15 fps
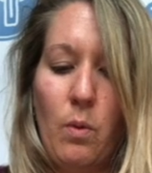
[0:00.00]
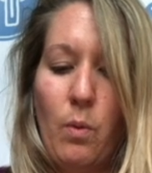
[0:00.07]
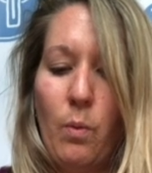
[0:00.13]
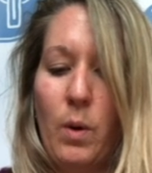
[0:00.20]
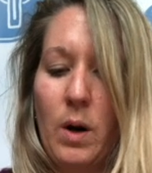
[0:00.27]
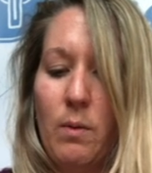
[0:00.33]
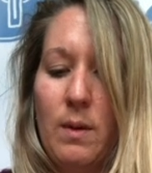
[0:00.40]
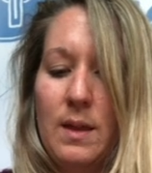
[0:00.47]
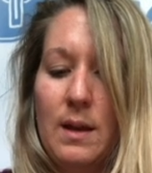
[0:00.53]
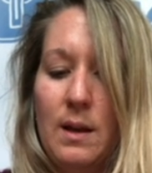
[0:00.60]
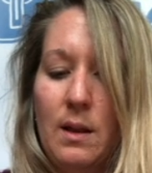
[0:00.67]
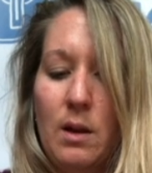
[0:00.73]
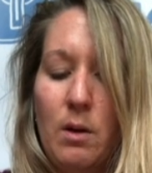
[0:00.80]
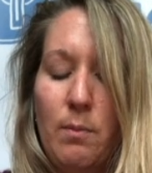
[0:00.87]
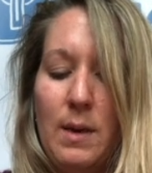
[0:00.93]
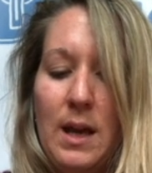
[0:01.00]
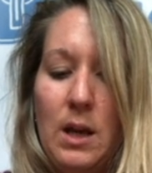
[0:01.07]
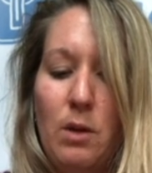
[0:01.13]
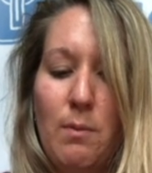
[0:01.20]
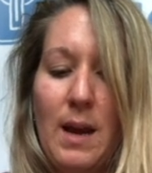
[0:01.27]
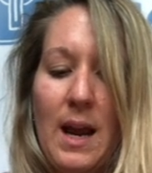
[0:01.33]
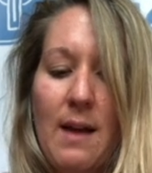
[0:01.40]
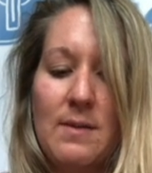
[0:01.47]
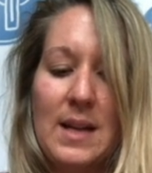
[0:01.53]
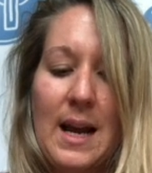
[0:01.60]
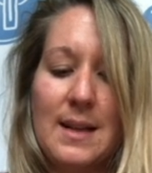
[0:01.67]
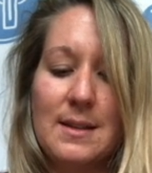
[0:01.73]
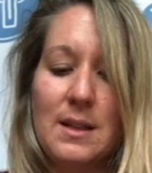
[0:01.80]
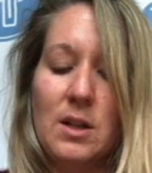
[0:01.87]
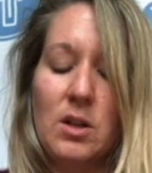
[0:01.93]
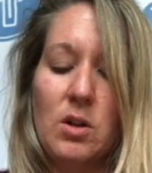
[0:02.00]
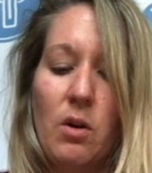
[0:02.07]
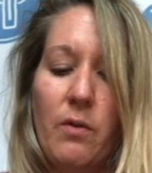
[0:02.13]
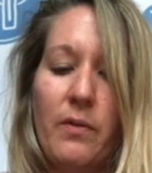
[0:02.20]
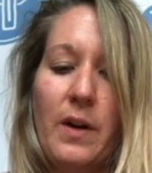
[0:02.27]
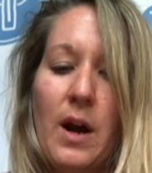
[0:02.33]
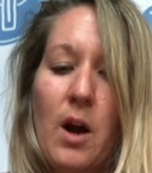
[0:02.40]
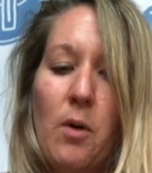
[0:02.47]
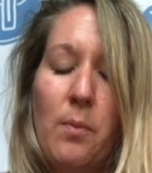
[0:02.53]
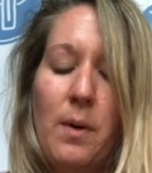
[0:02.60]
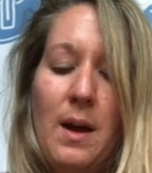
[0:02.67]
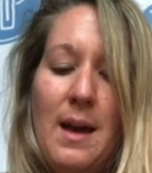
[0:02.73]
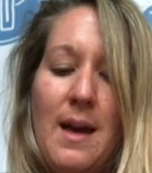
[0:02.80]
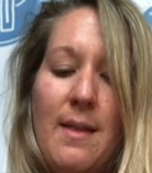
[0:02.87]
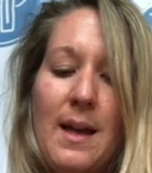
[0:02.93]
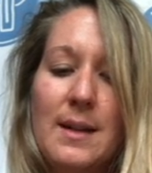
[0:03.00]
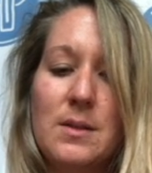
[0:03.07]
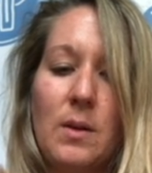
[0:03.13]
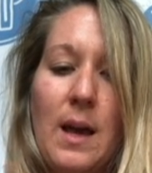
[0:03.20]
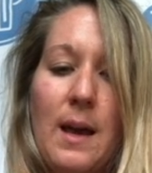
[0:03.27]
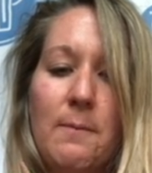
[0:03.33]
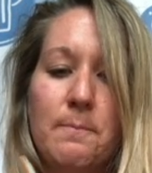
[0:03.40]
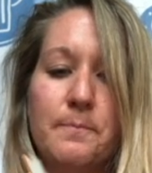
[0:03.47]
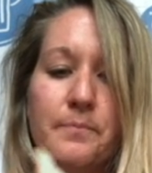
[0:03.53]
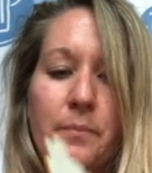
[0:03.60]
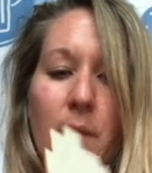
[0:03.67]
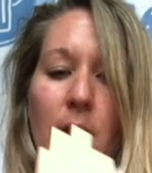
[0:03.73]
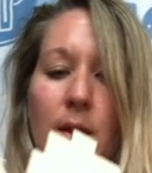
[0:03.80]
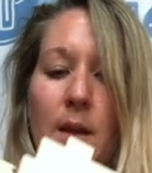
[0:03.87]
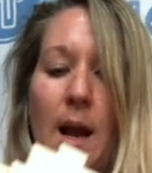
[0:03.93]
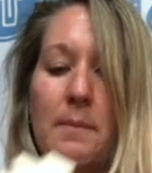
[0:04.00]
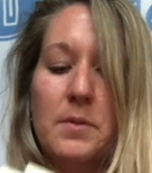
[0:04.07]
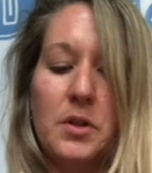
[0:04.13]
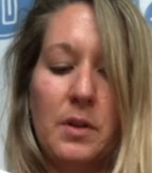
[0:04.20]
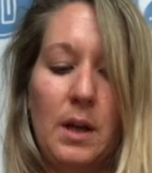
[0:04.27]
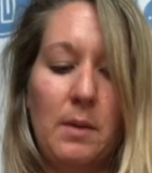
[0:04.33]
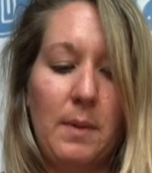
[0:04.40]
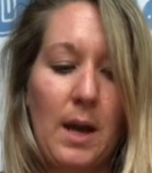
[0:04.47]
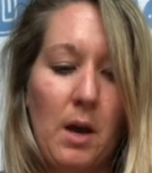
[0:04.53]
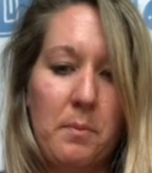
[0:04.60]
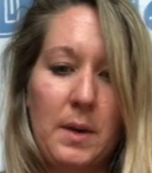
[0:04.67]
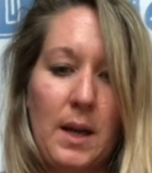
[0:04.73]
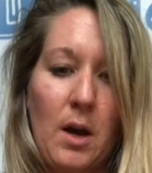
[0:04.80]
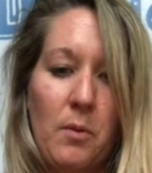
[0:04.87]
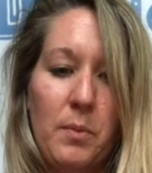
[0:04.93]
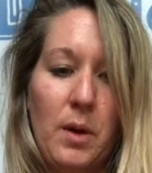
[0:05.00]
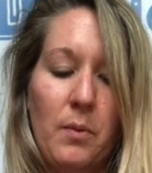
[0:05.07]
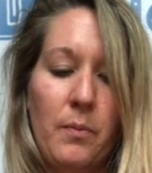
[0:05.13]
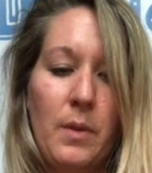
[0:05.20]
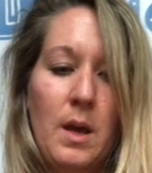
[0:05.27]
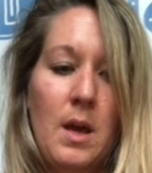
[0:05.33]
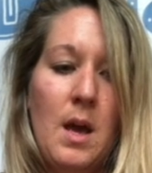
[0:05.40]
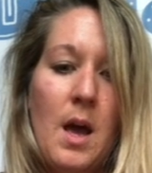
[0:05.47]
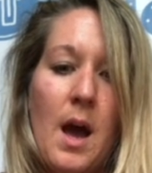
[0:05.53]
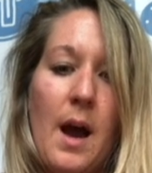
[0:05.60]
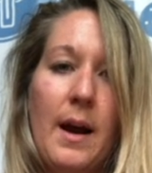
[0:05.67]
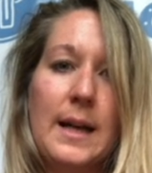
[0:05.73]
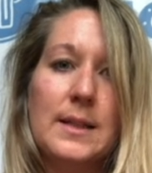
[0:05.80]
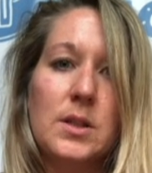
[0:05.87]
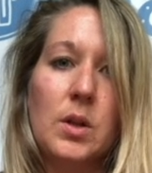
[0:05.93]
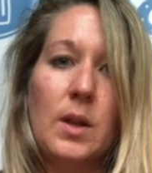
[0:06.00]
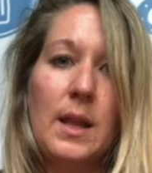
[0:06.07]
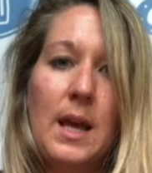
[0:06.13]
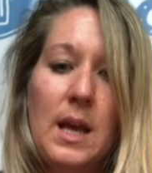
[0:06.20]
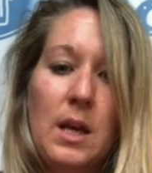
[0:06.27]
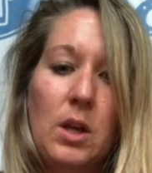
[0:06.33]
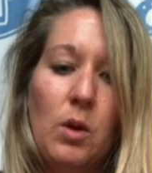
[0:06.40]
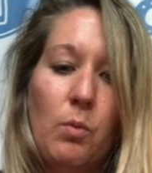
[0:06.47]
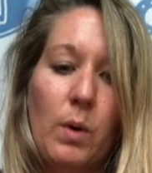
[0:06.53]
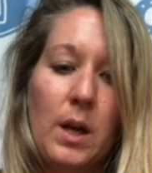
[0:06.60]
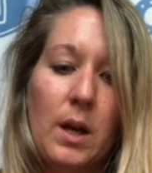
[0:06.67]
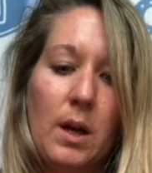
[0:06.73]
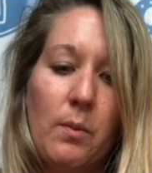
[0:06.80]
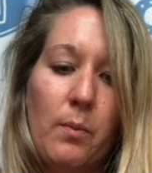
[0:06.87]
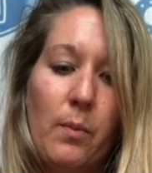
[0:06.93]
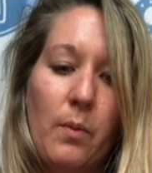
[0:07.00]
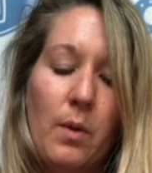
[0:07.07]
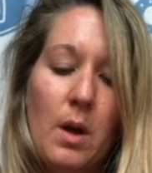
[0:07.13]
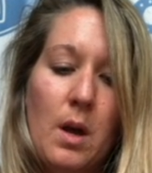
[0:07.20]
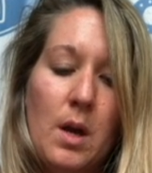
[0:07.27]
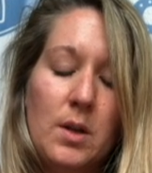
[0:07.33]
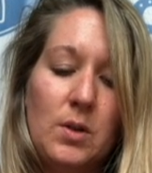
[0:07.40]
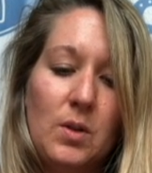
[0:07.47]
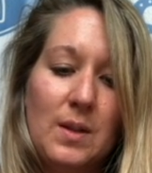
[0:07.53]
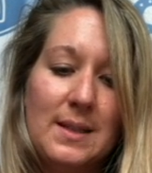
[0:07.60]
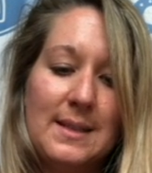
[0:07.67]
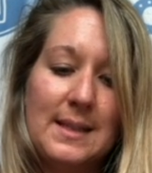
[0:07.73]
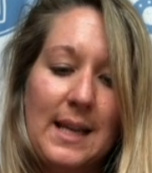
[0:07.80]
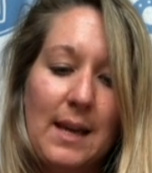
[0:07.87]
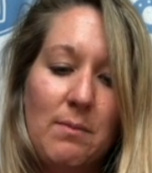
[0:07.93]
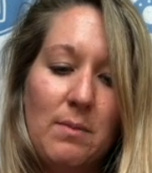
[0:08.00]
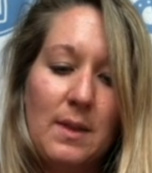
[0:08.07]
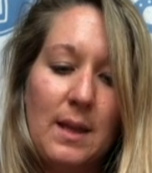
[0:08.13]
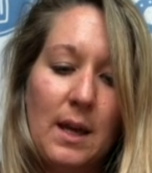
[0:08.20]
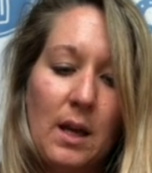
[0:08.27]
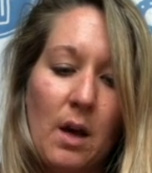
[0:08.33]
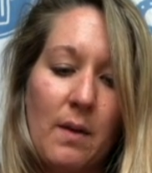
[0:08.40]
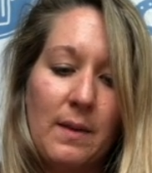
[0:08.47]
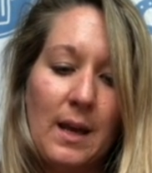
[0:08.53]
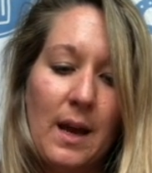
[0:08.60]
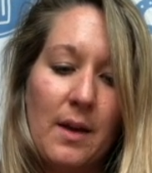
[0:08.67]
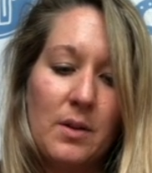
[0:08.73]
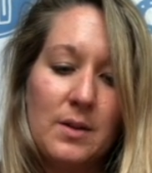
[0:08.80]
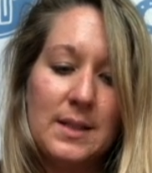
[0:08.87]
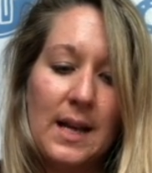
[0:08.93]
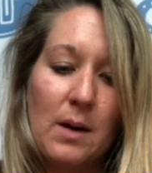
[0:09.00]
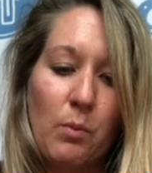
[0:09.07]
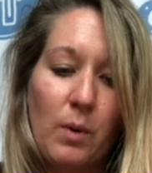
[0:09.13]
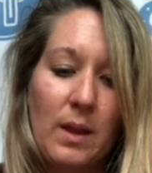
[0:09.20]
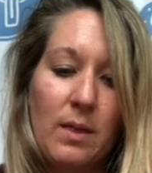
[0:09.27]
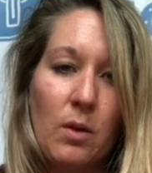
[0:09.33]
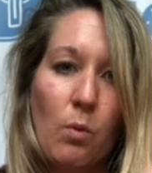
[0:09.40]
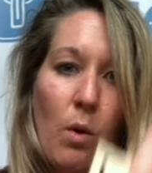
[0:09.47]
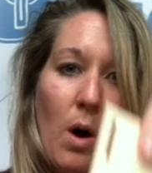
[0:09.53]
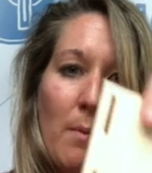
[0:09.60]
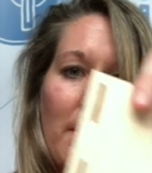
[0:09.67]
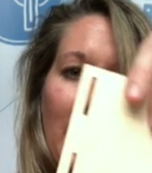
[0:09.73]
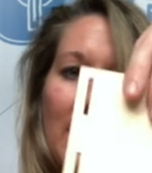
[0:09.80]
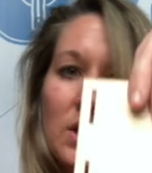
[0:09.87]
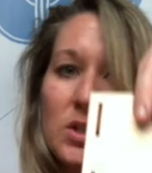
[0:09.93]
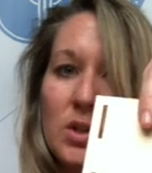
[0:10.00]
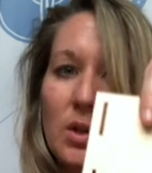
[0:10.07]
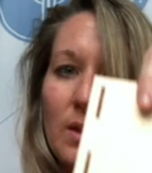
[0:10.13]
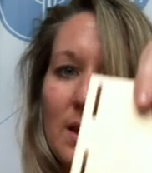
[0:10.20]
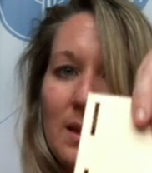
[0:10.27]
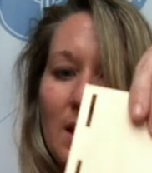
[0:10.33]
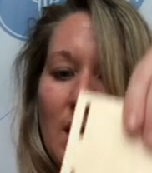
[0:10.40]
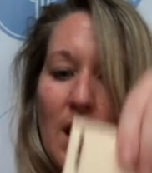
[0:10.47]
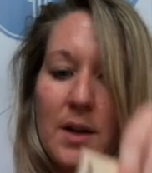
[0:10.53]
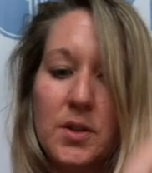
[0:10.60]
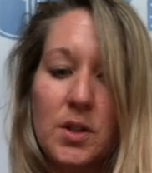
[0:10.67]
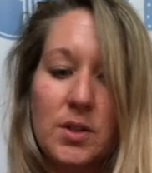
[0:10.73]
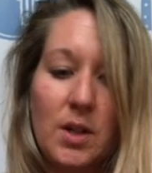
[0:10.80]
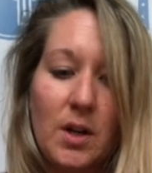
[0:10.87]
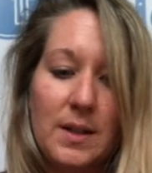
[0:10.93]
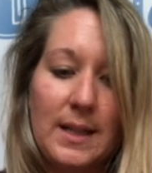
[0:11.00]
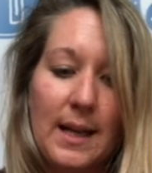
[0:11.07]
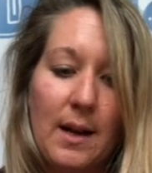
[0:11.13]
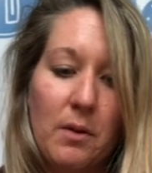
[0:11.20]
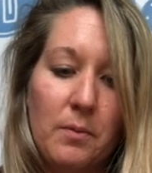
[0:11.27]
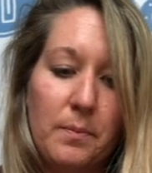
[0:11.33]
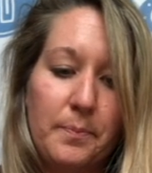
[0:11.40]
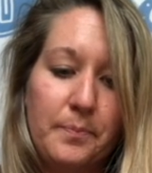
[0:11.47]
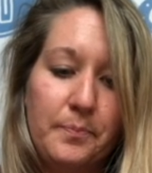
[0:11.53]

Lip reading: work with it a little bit. You might have to ask an adult for help. That's okay. I'm sure they'd be happy to help you. All right, so then you want to do the same thing on the other side with the wall. Make sure that the notches are down.